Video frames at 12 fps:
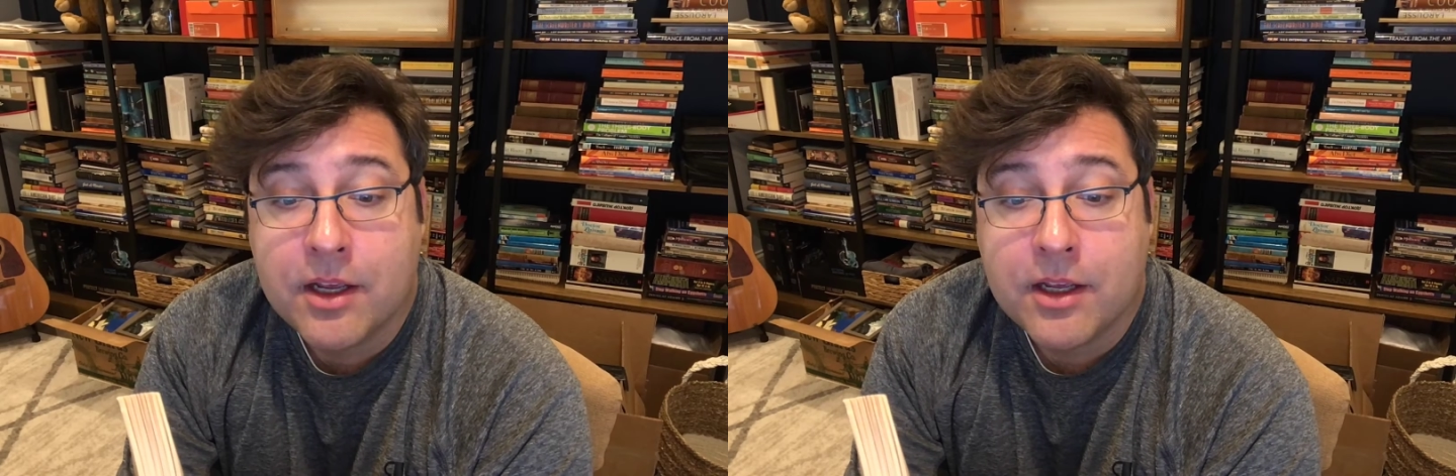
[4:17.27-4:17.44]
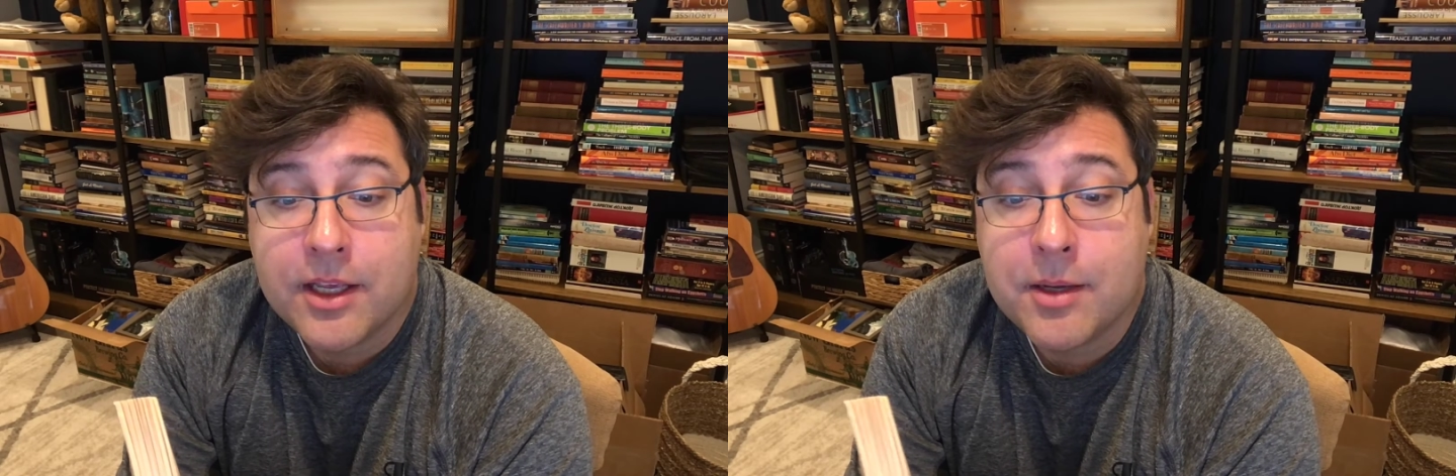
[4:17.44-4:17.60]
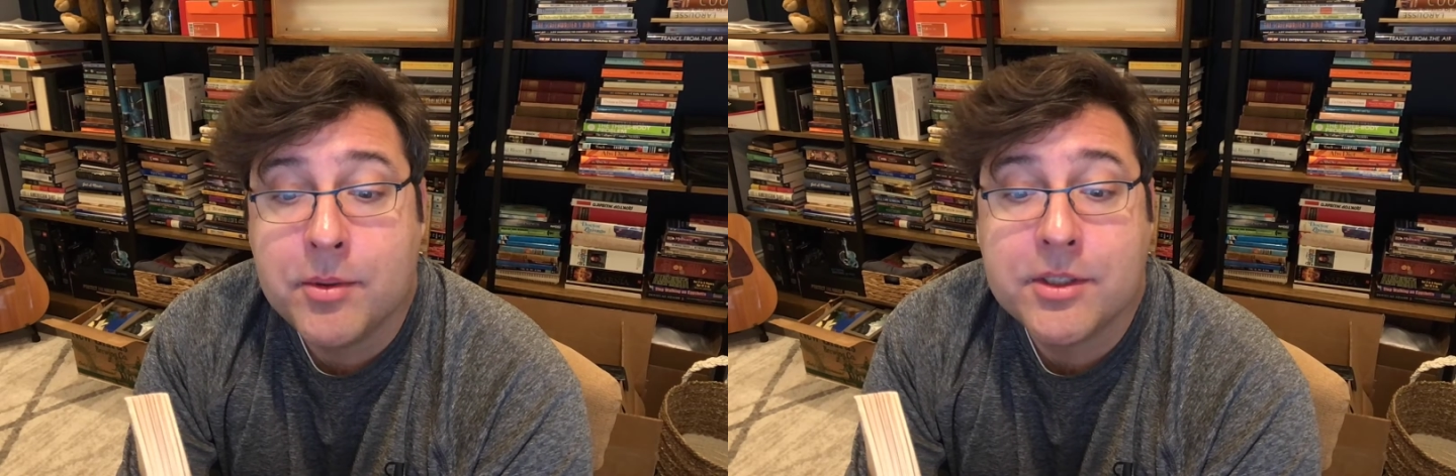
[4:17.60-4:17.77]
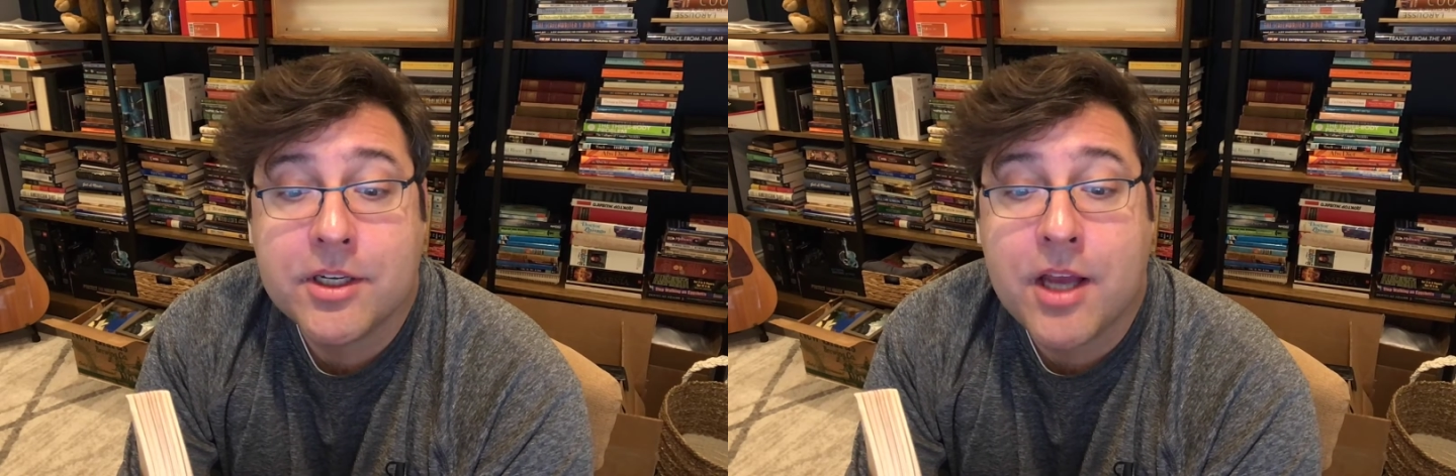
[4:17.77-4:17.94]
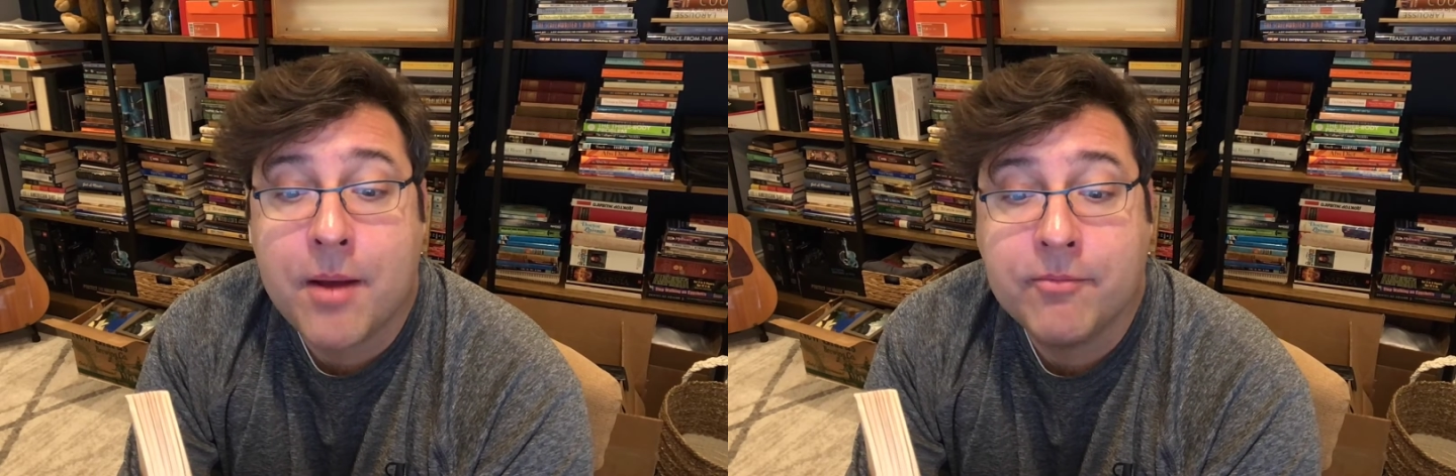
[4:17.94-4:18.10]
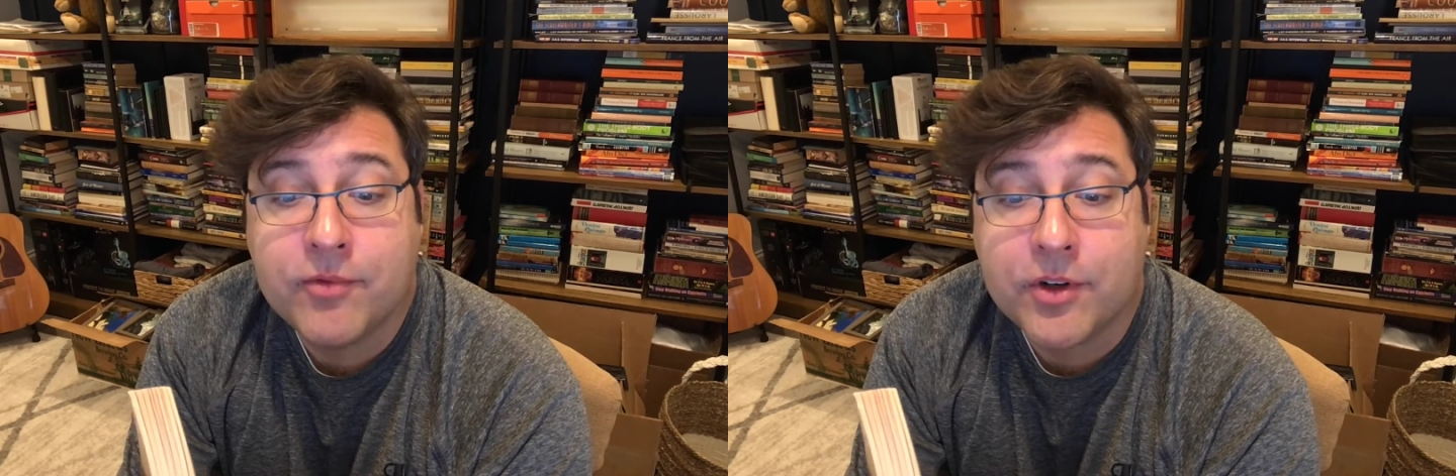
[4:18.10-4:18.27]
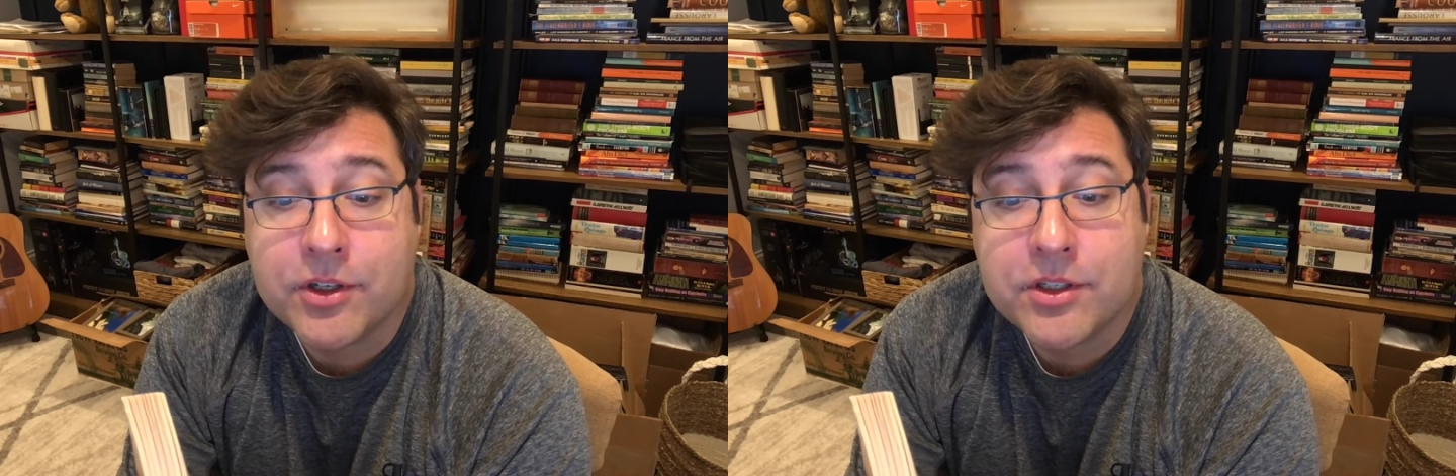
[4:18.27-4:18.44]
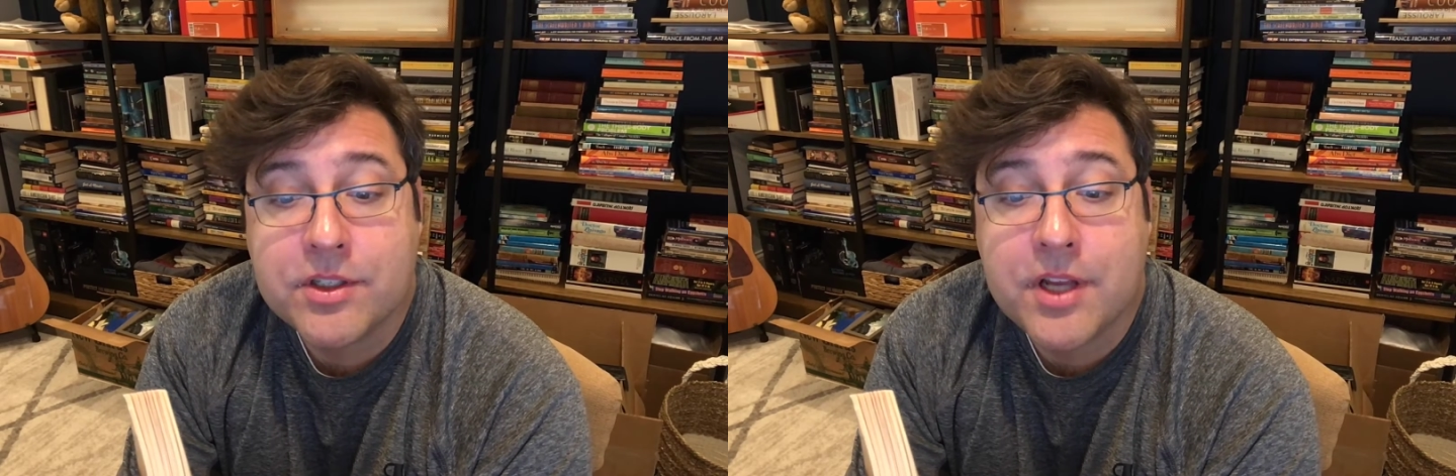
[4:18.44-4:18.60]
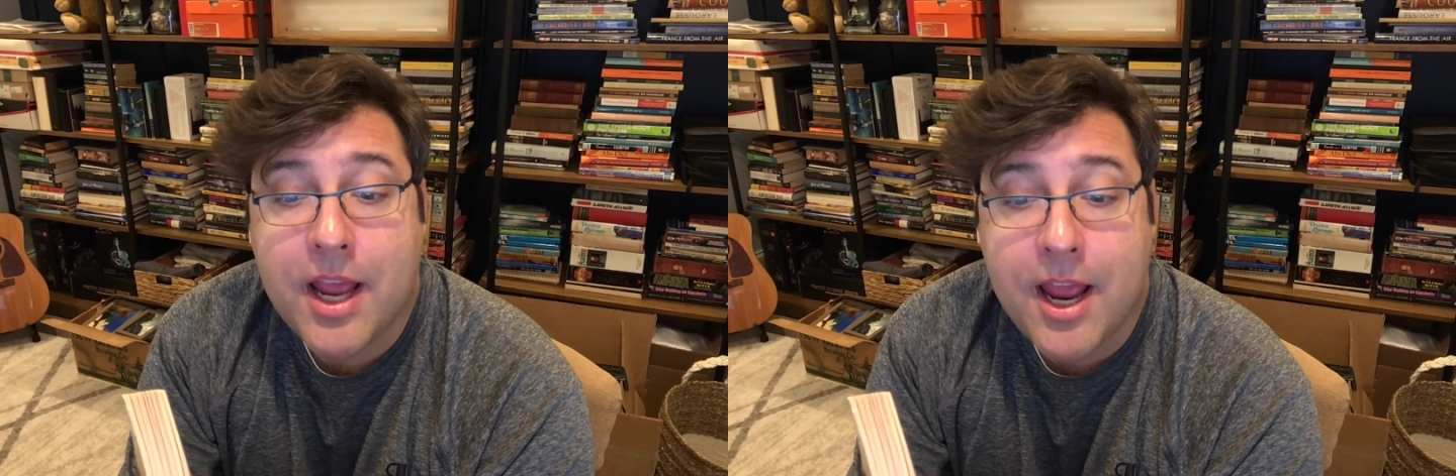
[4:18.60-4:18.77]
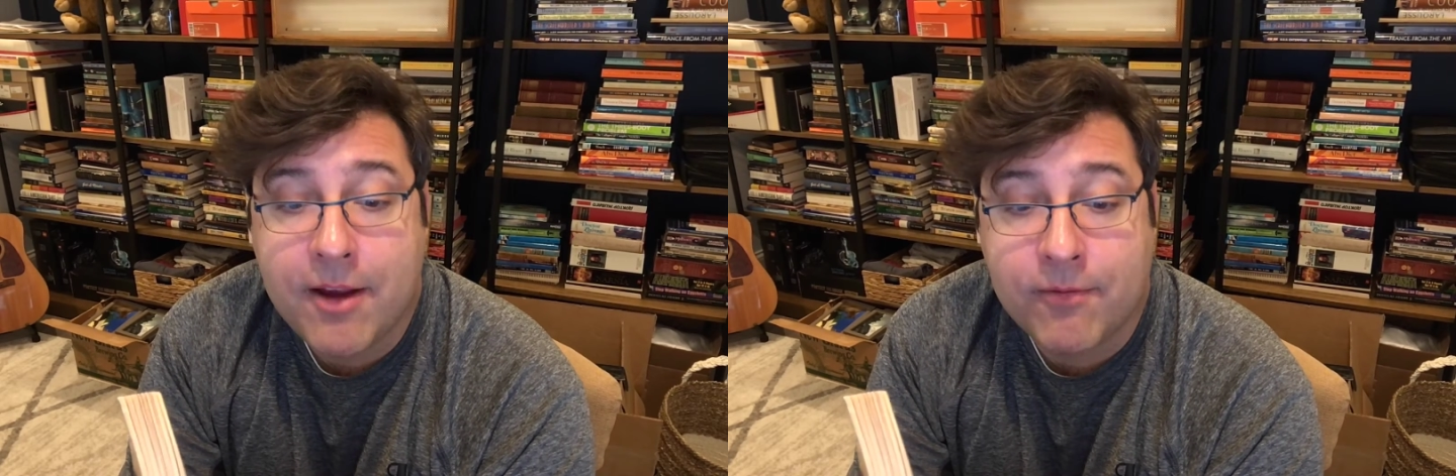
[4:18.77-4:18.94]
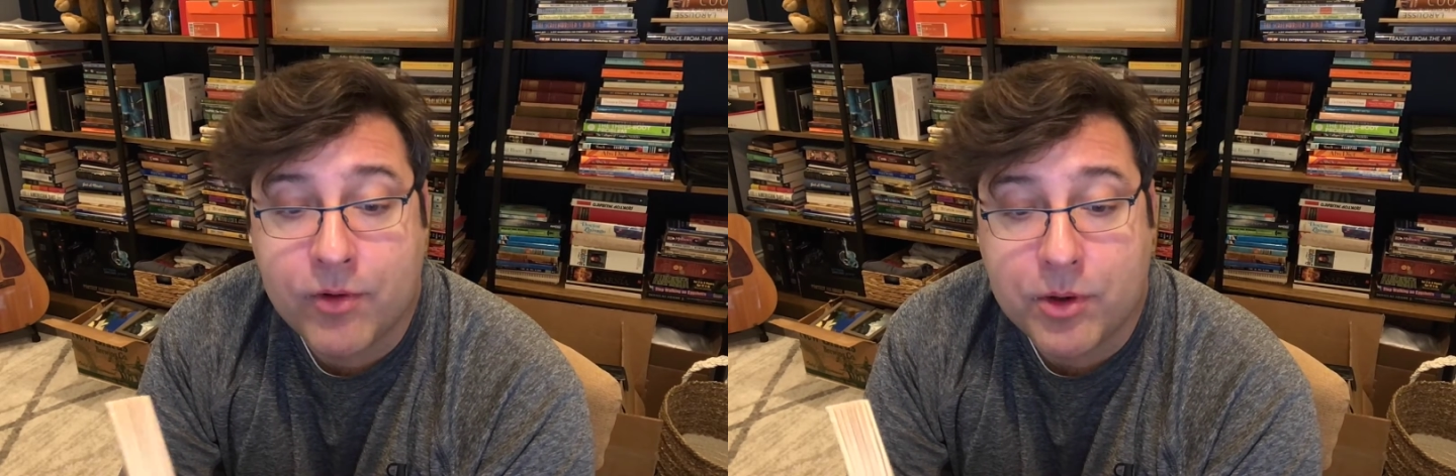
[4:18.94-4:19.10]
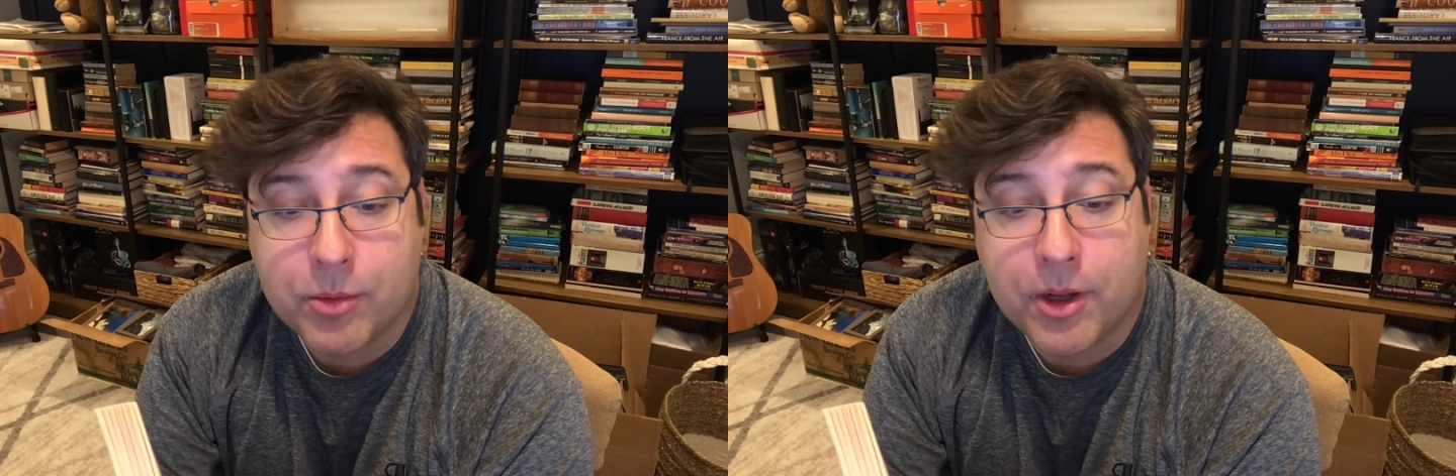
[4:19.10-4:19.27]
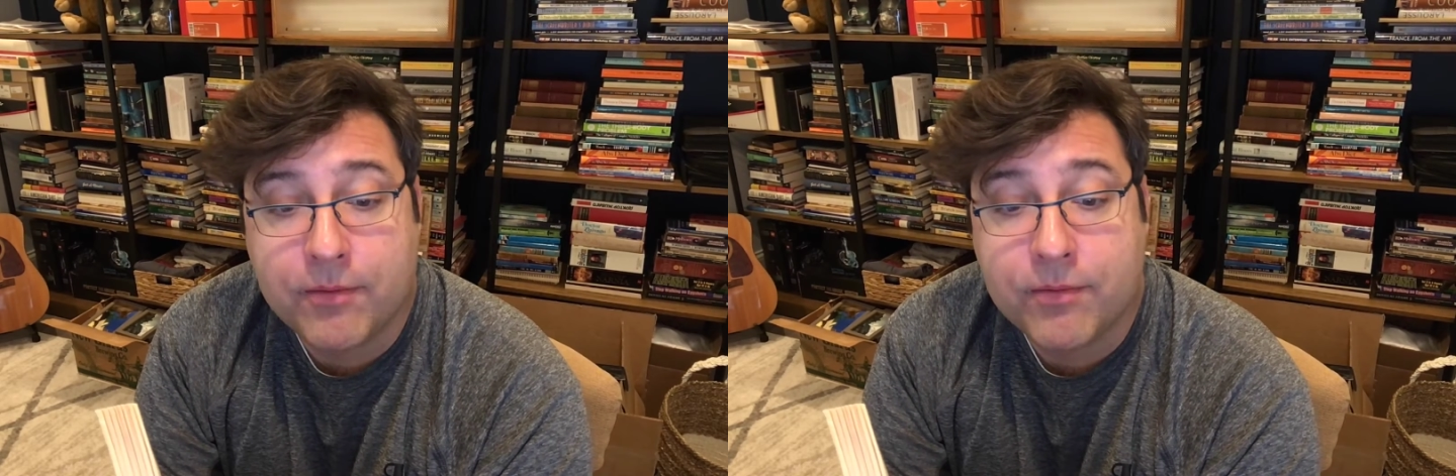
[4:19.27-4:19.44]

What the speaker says: he was a comfort to everyone,